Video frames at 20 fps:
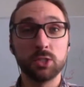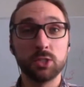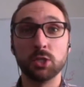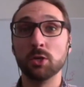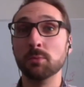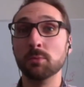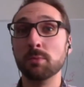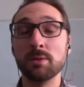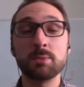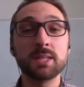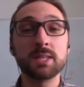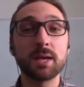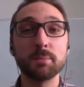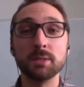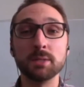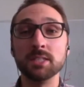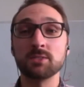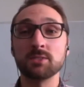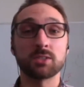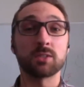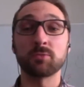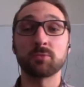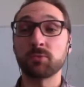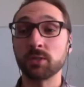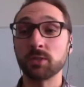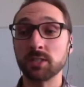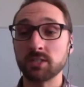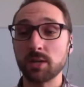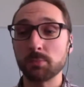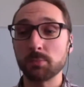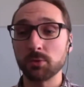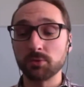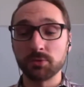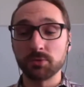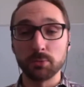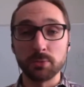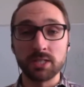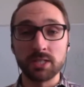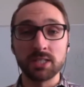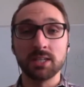Maybe that means, like, for
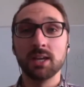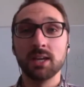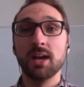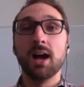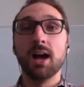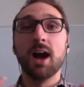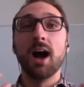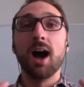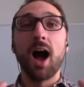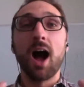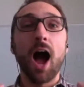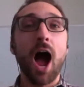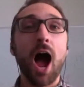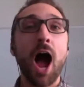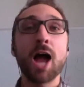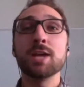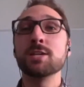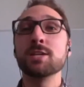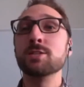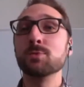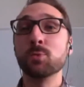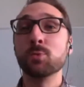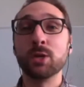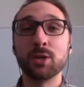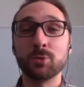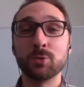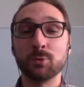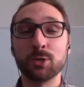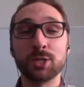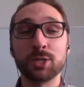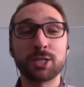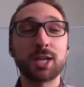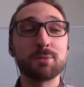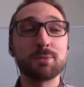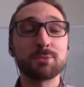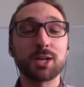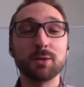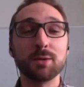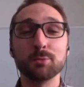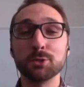example, for me, when it
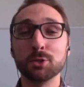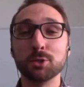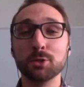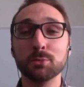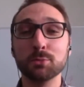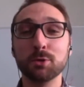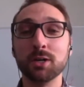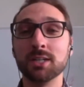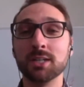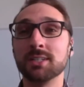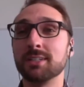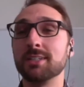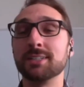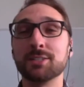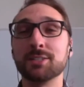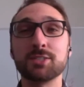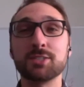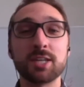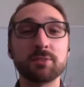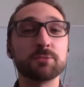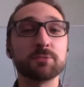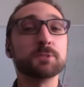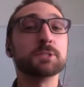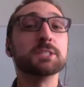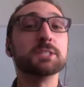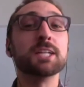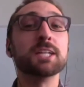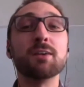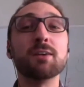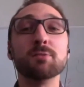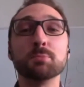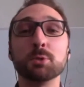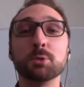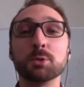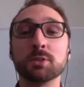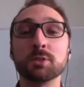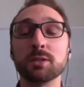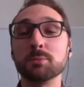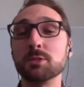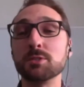came time to go abroad, Stanford didn't have a
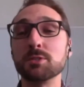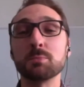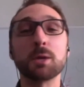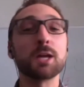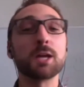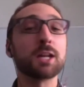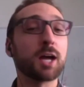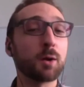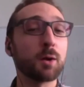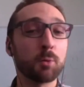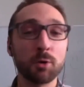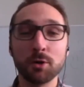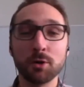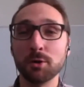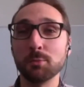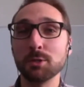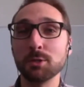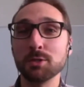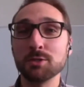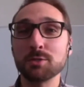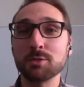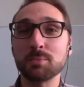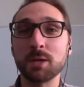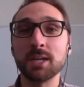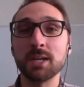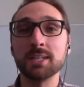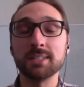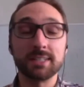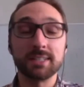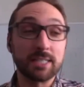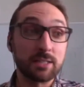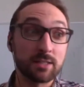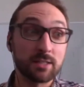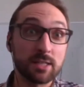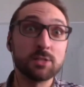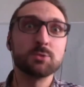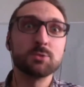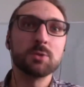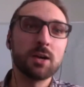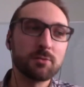program in Spain. I wanted to be in Spain.
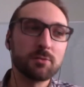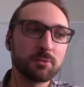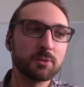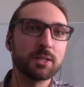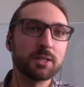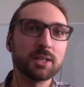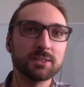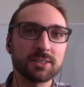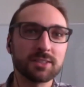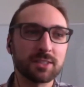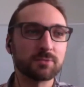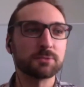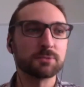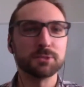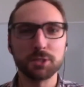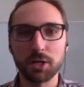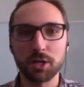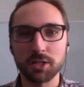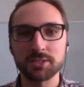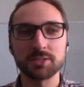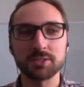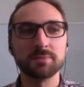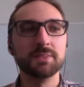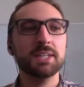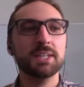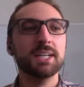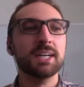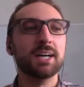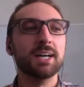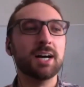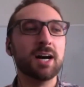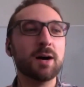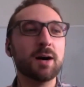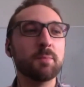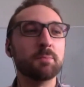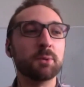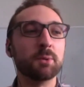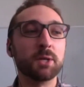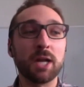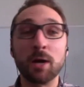They do have one now, thankfully, awesome.
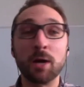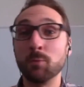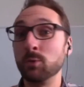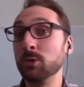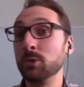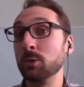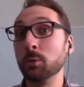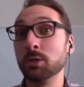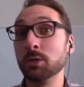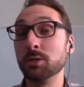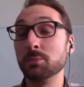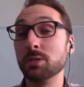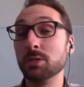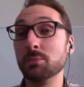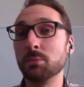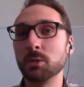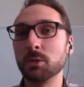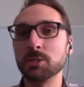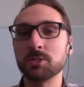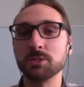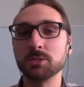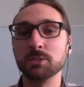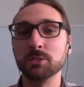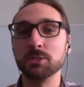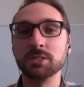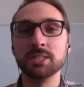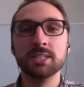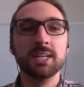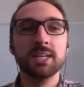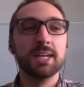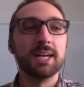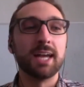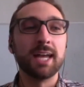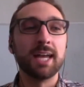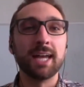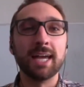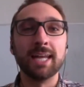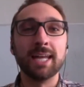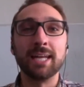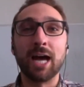But I really wanted to be in Barcelona,
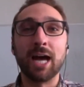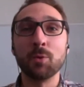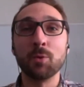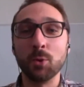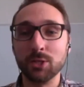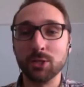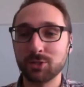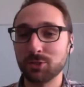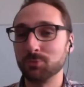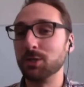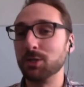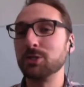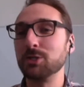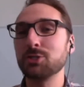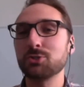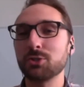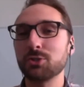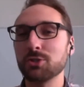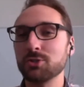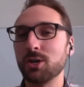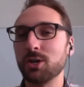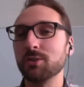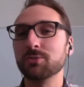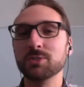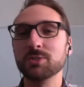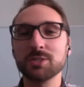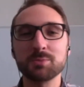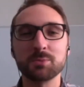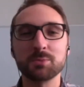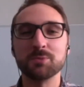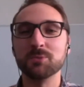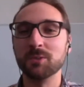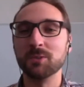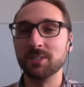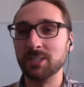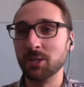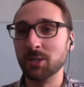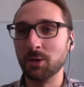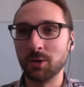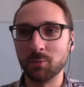and I went to the registrar's office before,
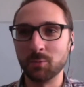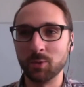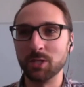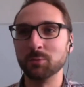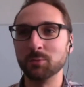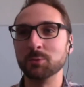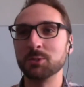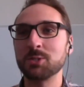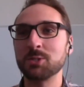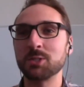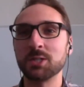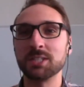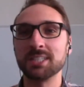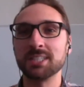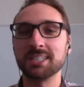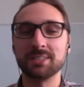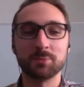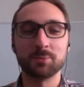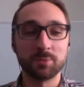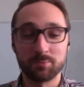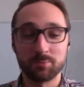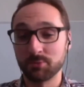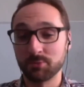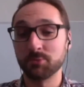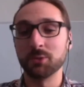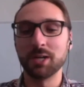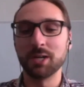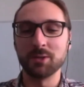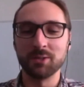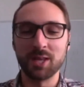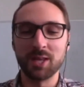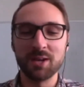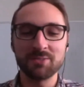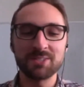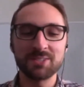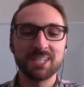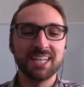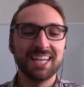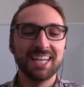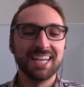when it was starting, before I
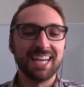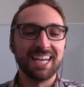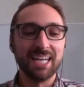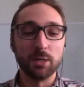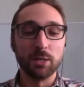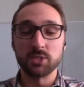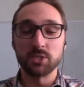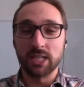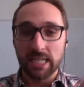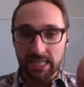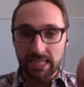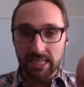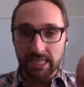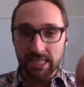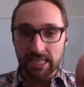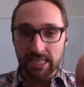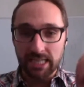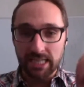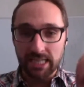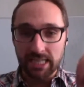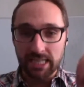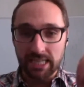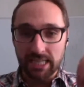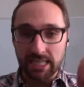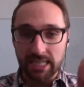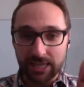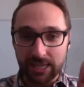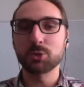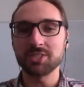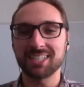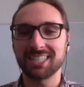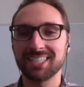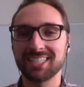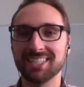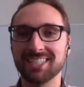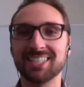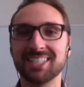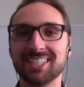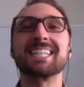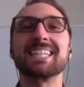left, and I was like, these are all the
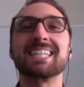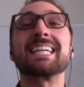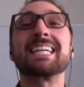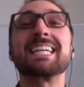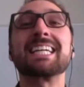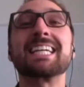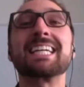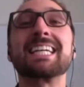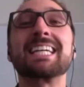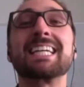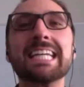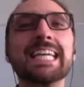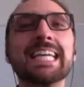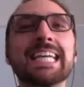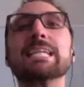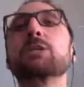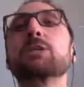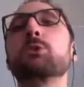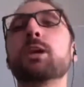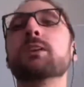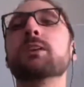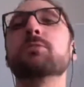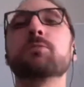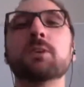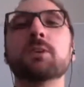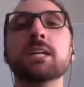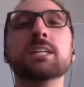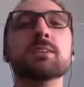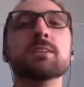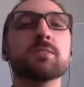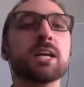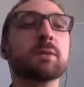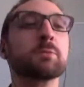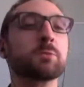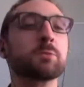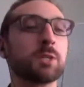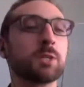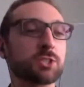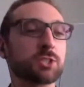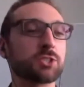courses I could take. Can I get any credit
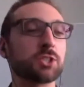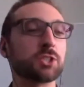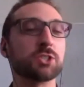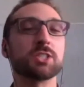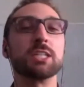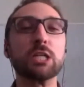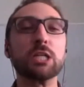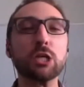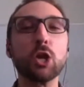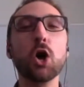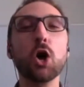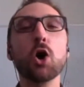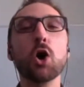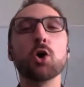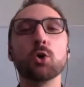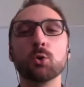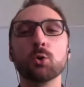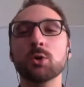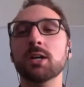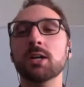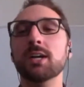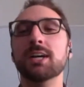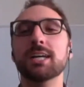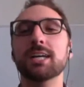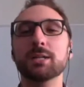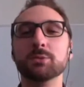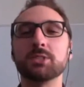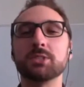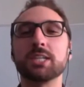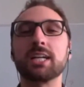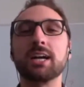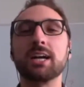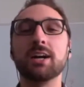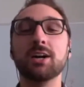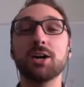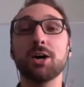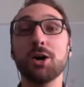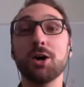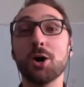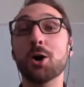for any of them? The registrar said no, and I
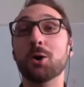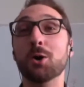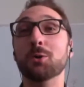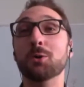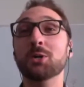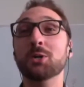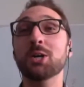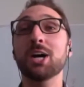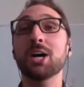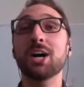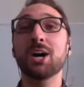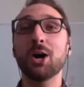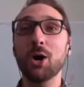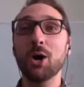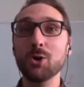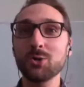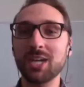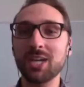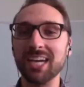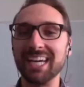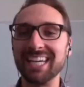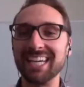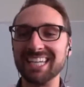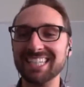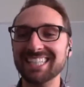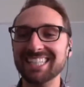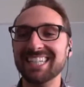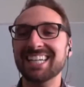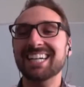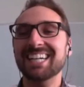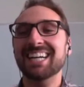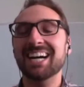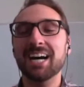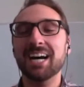was like, oh, okay.